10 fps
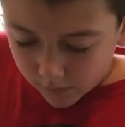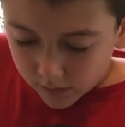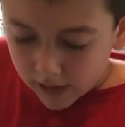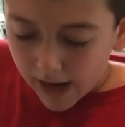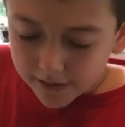
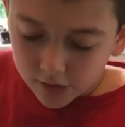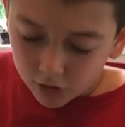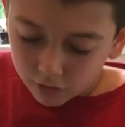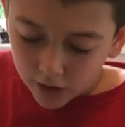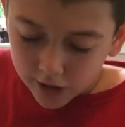Guys,
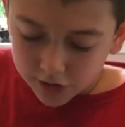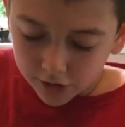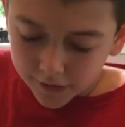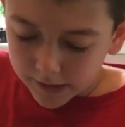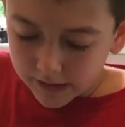don't rush
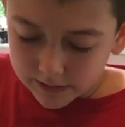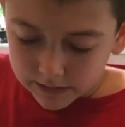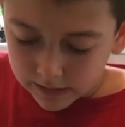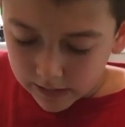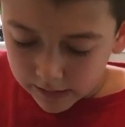on
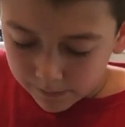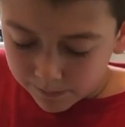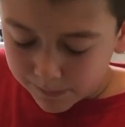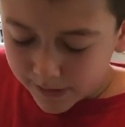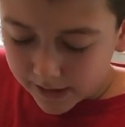this
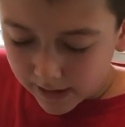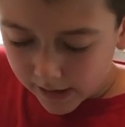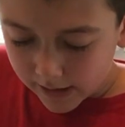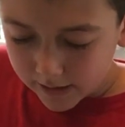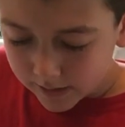
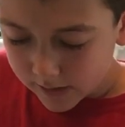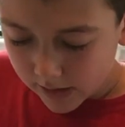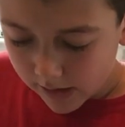because